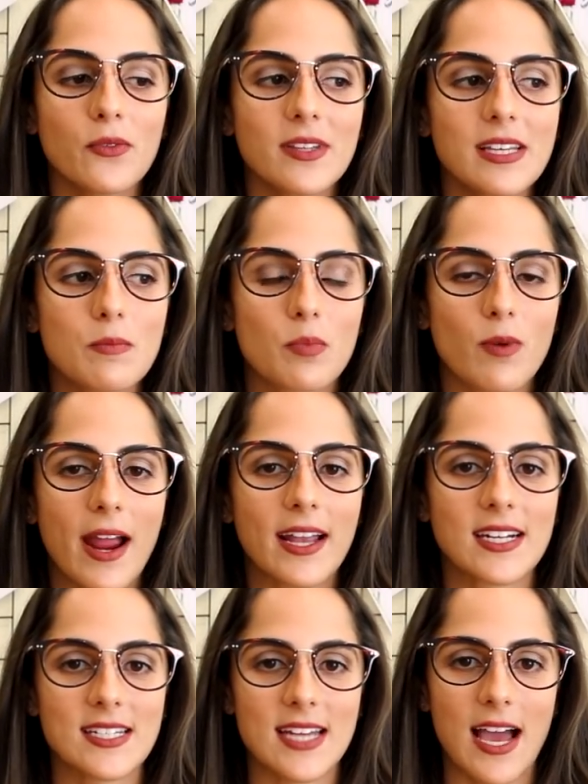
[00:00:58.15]
really break
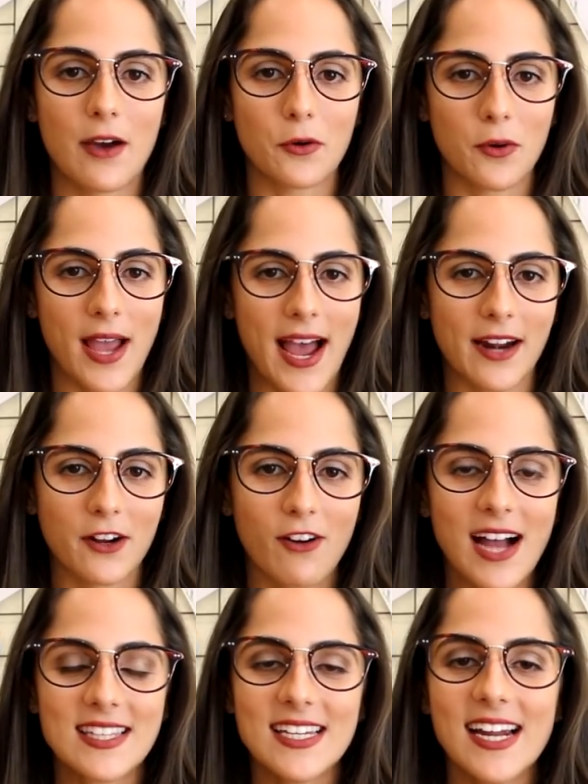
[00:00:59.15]
it down or
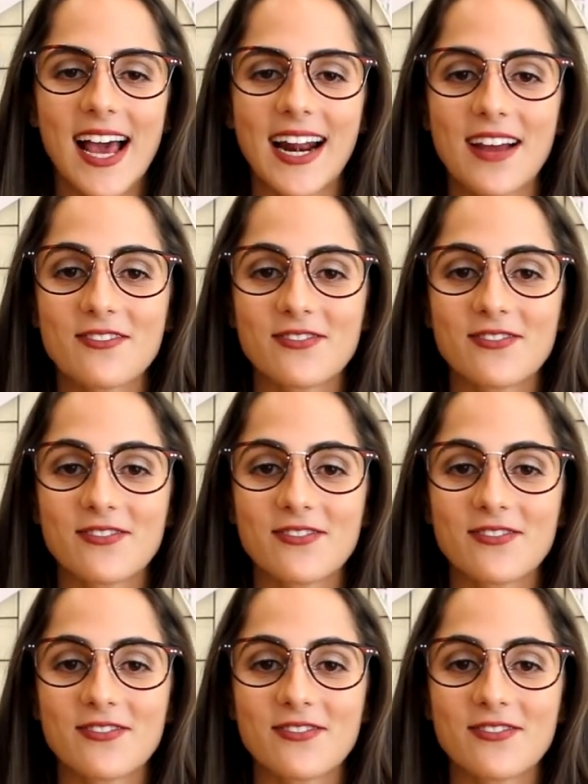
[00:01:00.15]
categorize it, and I